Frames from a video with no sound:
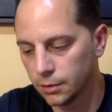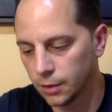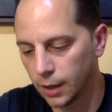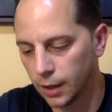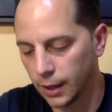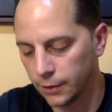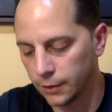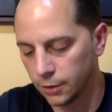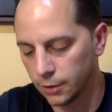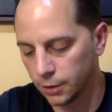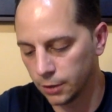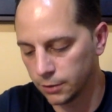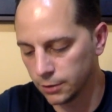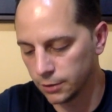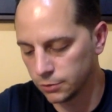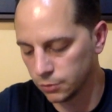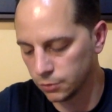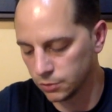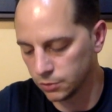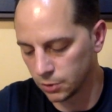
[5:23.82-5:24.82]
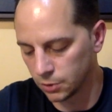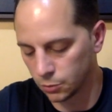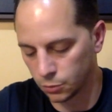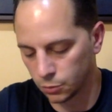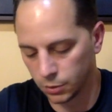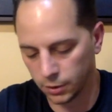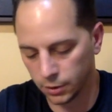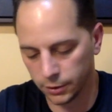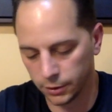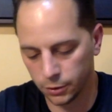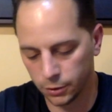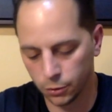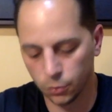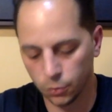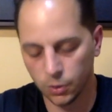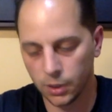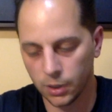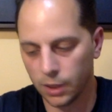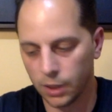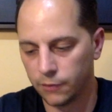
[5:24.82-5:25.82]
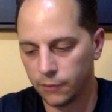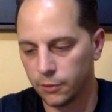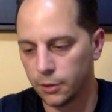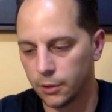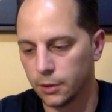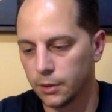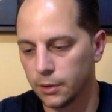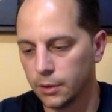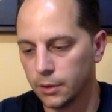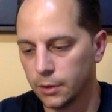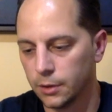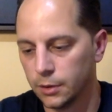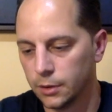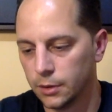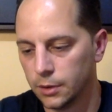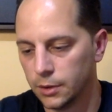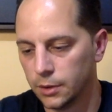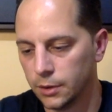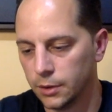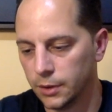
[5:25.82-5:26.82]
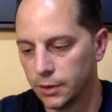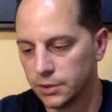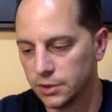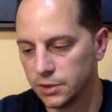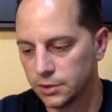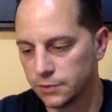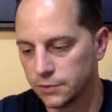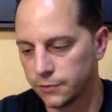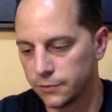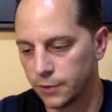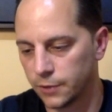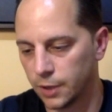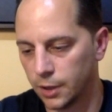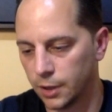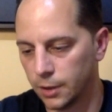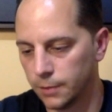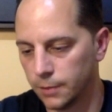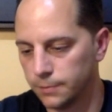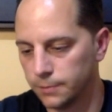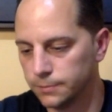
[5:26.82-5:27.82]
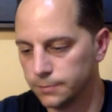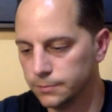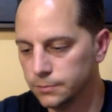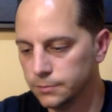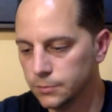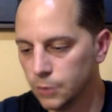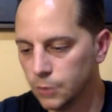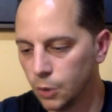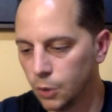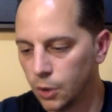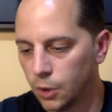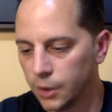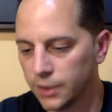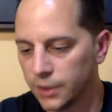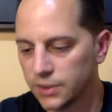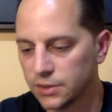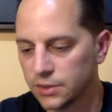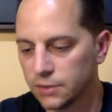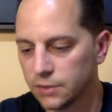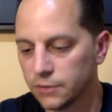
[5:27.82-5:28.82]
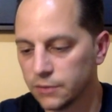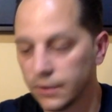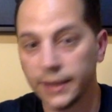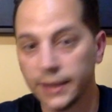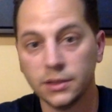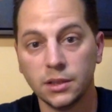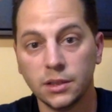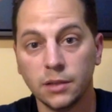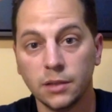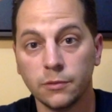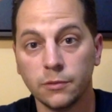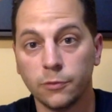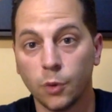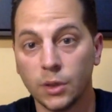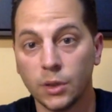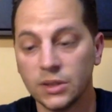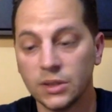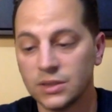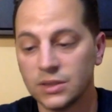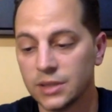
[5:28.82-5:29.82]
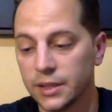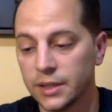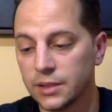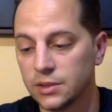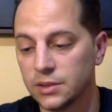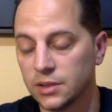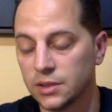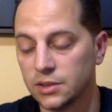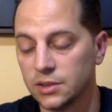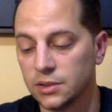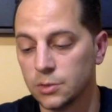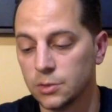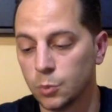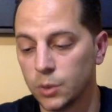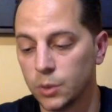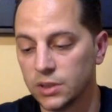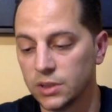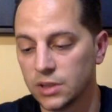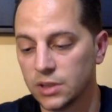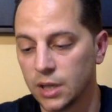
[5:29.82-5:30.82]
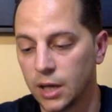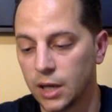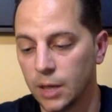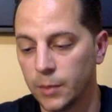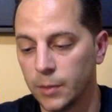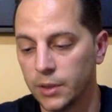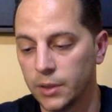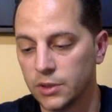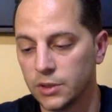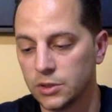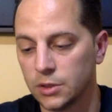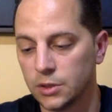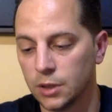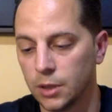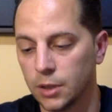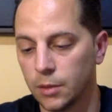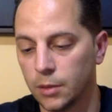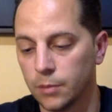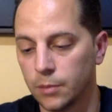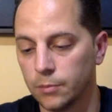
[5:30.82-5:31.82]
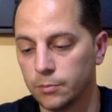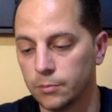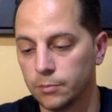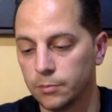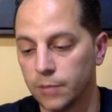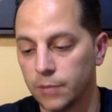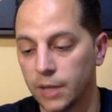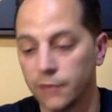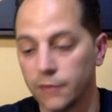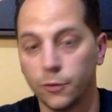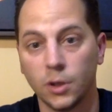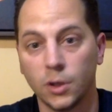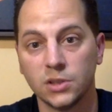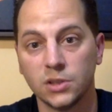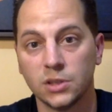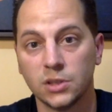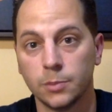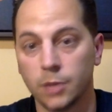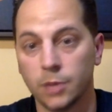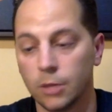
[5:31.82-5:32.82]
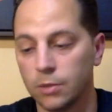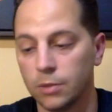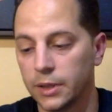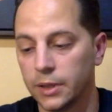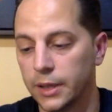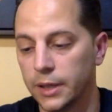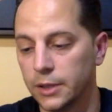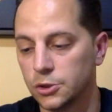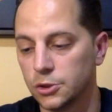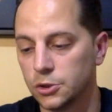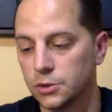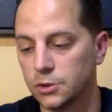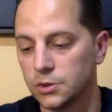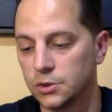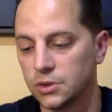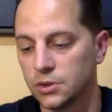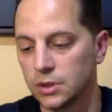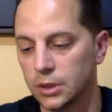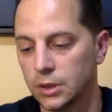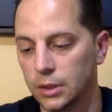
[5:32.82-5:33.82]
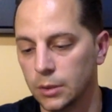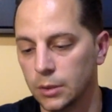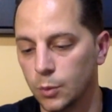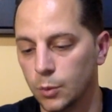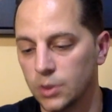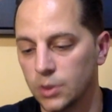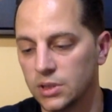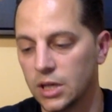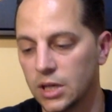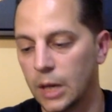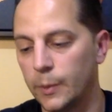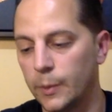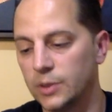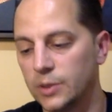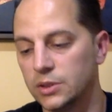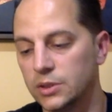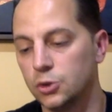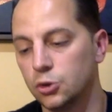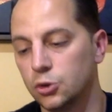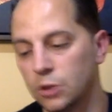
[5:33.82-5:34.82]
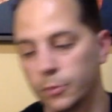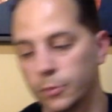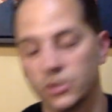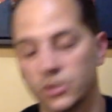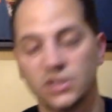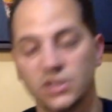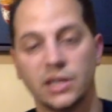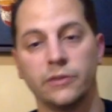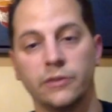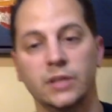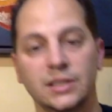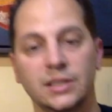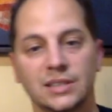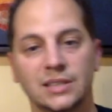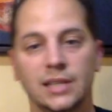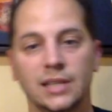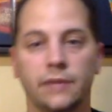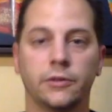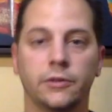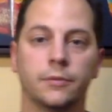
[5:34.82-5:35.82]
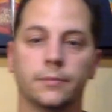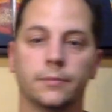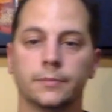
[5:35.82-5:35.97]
I thought this was a really cool cover. This is from August of 1946. This is Whiz Comics uh, by Fawcett Publications. Whiz Comics issue number 77.